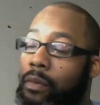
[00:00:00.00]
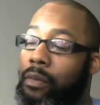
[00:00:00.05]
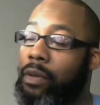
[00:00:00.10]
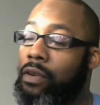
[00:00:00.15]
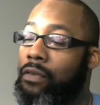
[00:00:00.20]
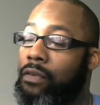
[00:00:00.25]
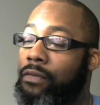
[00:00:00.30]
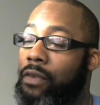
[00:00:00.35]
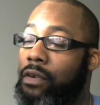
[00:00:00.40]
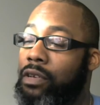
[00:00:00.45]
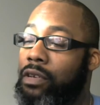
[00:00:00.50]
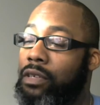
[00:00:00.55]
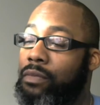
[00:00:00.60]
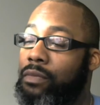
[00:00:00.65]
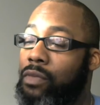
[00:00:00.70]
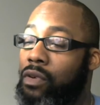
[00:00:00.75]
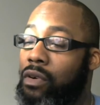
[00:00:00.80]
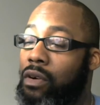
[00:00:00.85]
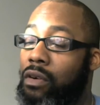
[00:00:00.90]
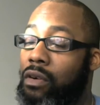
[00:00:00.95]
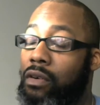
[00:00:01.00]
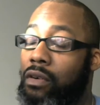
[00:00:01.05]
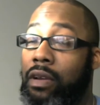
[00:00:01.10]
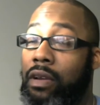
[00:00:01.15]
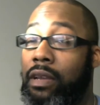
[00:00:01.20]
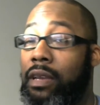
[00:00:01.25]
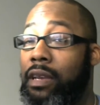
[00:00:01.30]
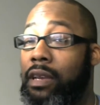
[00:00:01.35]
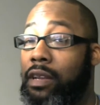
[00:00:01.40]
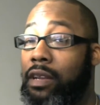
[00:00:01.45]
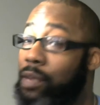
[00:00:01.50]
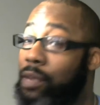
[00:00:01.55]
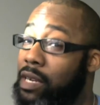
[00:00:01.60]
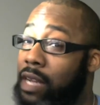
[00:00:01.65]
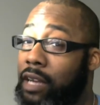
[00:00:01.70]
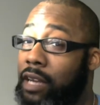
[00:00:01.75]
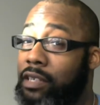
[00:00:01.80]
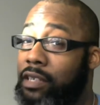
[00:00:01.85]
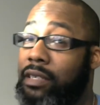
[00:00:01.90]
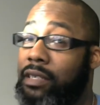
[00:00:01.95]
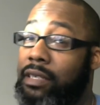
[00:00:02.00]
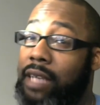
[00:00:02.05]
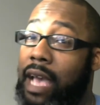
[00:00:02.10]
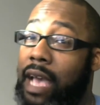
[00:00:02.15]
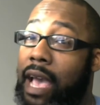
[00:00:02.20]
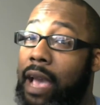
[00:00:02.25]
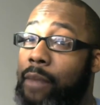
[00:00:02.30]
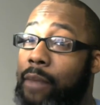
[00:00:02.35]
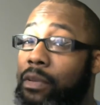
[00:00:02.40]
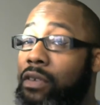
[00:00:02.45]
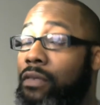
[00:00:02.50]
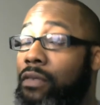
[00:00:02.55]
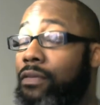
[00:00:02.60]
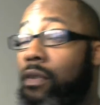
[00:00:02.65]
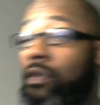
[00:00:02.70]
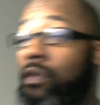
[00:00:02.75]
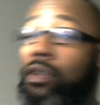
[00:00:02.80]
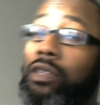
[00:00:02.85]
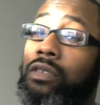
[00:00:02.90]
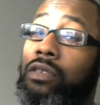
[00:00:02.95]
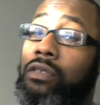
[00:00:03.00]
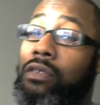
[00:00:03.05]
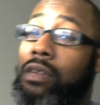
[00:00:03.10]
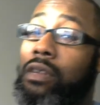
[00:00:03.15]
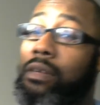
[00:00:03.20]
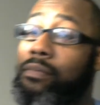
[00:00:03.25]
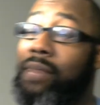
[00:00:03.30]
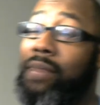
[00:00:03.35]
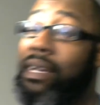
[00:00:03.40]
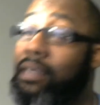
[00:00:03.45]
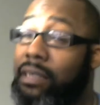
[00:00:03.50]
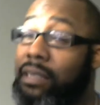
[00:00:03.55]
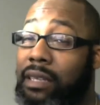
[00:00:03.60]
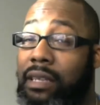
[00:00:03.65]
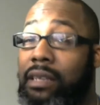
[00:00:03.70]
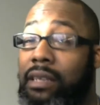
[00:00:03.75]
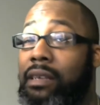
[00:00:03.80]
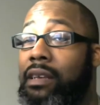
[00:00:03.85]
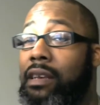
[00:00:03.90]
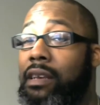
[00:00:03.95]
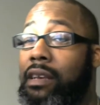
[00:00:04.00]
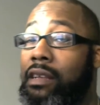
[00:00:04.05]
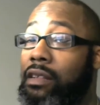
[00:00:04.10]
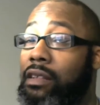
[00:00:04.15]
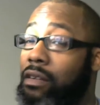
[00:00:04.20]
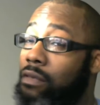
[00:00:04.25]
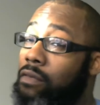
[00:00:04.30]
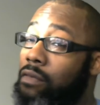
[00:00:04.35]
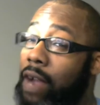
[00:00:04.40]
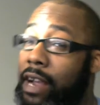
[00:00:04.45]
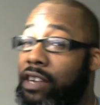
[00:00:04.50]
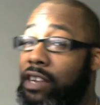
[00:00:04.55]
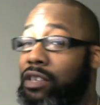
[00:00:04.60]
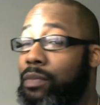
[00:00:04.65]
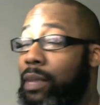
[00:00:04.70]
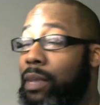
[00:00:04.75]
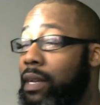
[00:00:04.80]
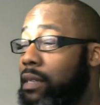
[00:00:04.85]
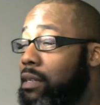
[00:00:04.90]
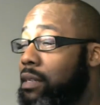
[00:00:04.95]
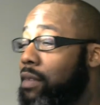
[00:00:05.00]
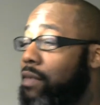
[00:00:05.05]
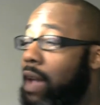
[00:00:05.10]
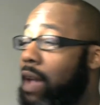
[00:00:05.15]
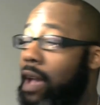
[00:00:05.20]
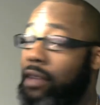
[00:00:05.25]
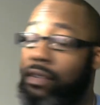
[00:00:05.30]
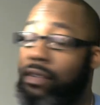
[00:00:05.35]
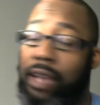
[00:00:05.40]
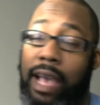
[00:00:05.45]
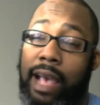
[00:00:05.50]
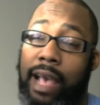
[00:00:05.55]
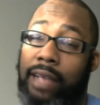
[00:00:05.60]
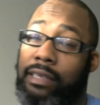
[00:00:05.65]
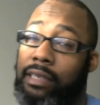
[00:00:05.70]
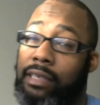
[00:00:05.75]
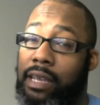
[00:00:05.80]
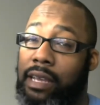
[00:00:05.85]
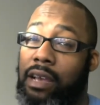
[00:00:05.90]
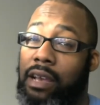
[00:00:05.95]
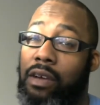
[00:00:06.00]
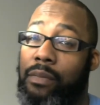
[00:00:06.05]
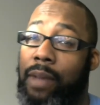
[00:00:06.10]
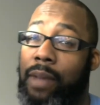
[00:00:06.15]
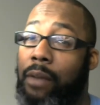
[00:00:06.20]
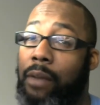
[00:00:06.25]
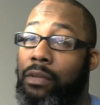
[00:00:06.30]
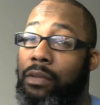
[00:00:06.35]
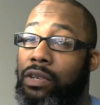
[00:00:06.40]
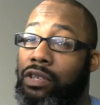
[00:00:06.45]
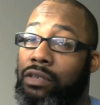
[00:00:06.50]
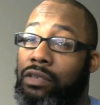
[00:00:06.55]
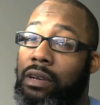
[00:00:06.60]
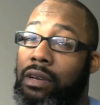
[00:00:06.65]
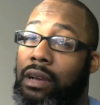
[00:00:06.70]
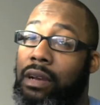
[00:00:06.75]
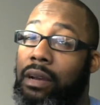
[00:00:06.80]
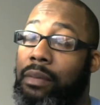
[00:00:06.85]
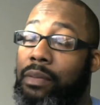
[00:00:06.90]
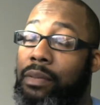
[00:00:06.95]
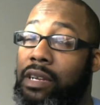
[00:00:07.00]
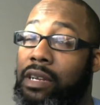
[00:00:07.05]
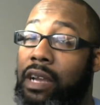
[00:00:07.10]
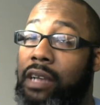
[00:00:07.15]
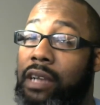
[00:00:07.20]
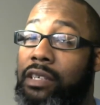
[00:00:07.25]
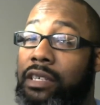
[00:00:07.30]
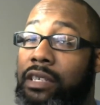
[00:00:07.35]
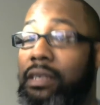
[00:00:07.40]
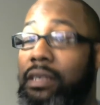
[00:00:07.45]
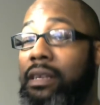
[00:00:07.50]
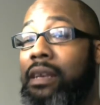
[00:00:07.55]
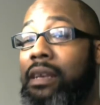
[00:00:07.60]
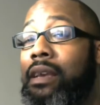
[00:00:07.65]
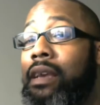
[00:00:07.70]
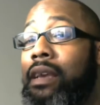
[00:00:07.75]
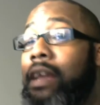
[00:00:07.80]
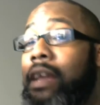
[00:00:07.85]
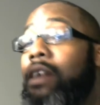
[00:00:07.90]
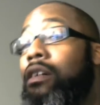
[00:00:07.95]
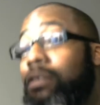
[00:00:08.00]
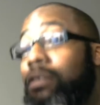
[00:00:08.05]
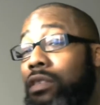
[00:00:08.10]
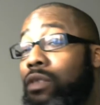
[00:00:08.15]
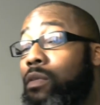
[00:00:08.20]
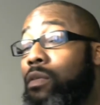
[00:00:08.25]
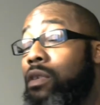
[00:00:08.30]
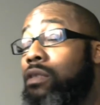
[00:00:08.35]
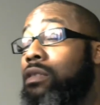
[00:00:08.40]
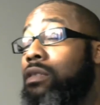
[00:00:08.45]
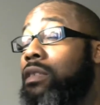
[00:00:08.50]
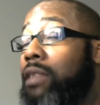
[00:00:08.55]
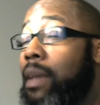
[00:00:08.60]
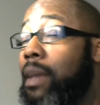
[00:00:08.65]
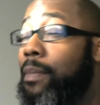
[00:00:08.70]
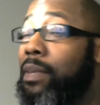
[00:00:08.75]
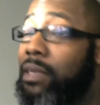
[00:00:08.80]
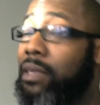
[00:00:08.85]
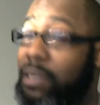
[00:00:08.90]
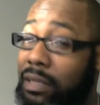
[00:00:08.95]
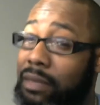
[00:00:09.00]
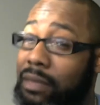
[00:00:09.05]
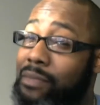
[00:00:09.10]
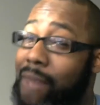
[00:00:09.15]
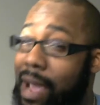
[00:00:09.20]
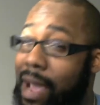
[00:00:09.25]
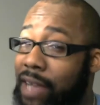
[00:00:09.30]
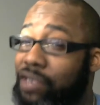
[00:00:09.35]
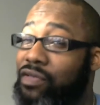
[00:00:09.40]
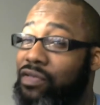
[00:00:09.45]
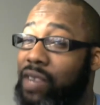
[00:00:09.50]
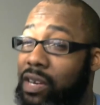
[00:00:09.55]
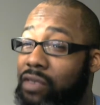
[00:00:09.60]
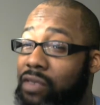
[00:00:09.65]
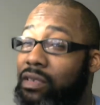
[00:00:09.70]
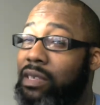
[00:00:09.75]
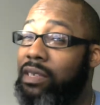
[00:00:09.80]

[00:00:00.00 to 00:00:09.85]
We're gonna focus more on the production side. We're gonna focus on the mixing, the arrangements of how you guys can help out with your production. And also we're gonna step into some mastering in